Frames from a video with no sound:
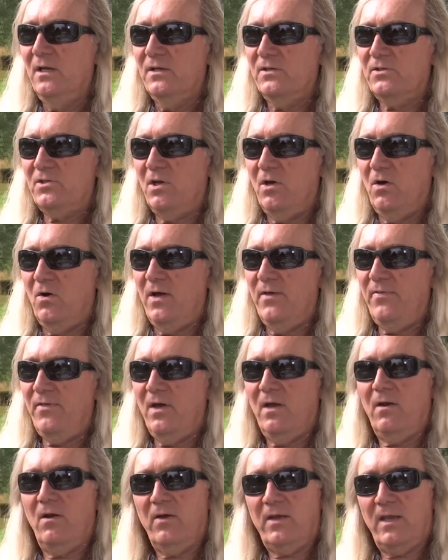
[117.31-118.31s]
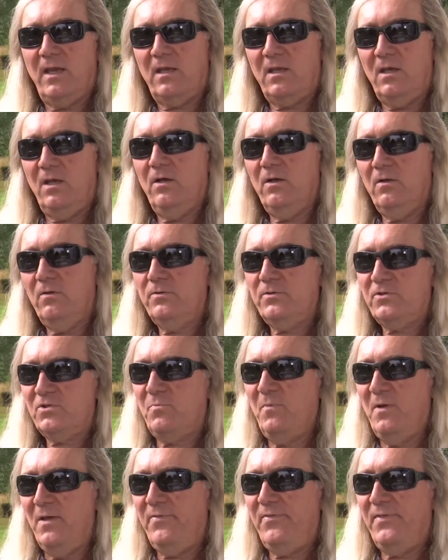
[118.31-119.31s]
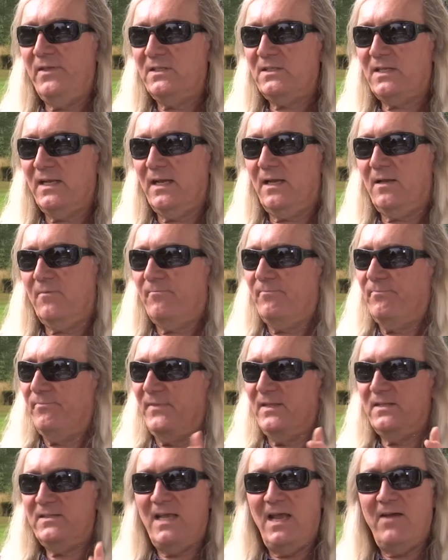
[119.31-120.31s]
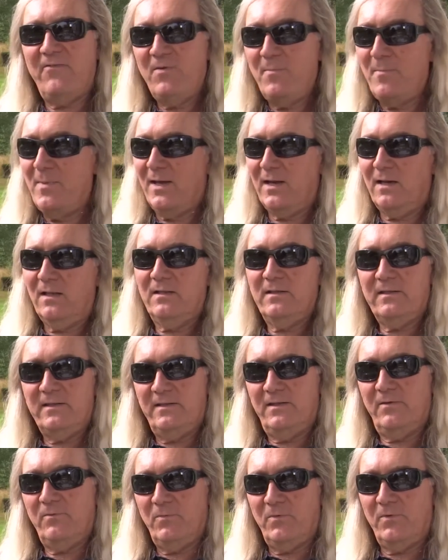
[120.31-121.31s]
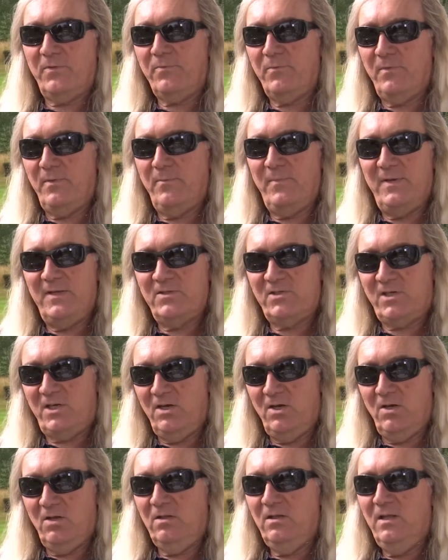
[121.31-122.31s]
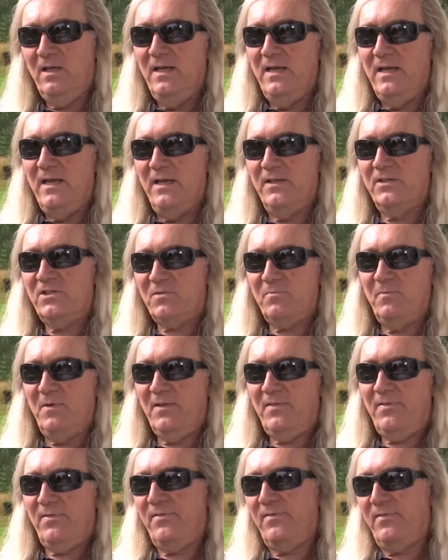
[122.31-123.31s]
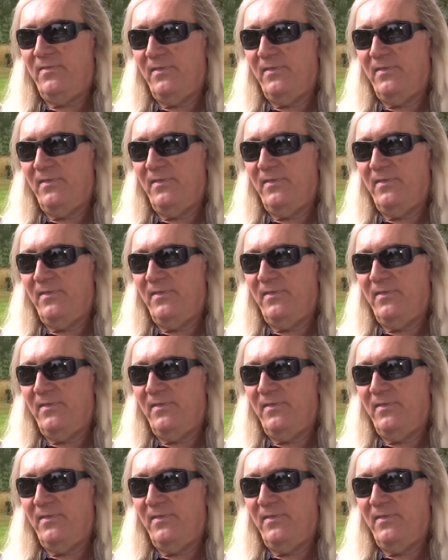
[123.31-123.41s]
So I thought, okay, kill, Smith, it's heavy metal and it means kill, and Smith,